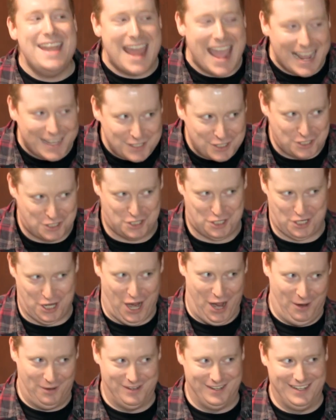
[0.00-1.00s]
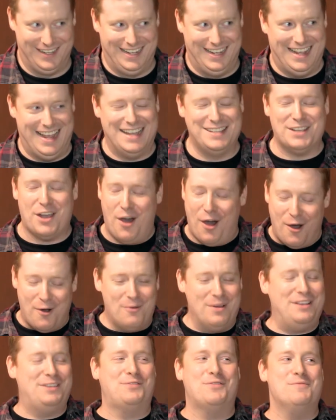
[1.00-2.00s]
next show. It's
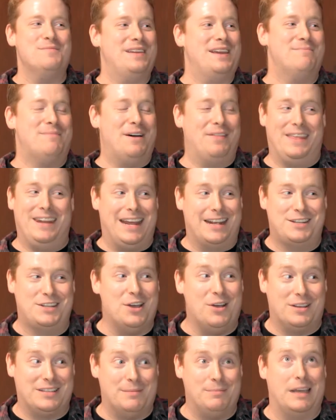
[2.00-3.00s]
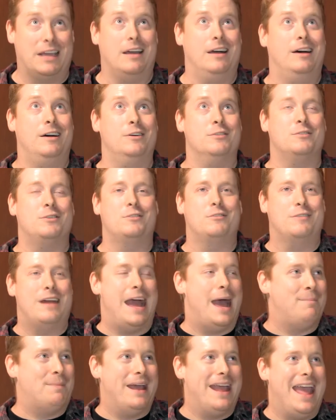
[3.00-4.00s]
always for me about the next show because I'm like, oh
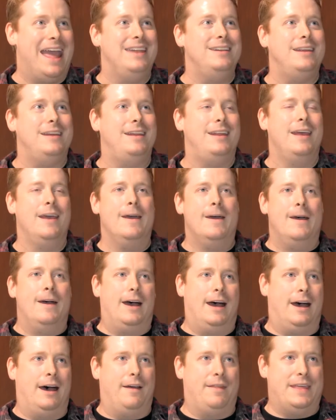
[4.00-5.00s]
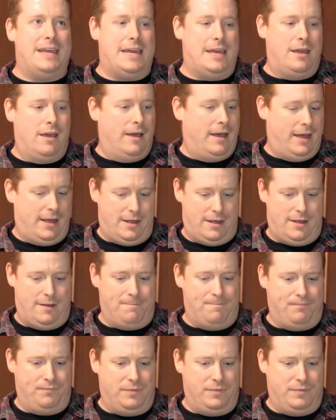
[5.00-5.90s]
crap! I ended uh, the uh,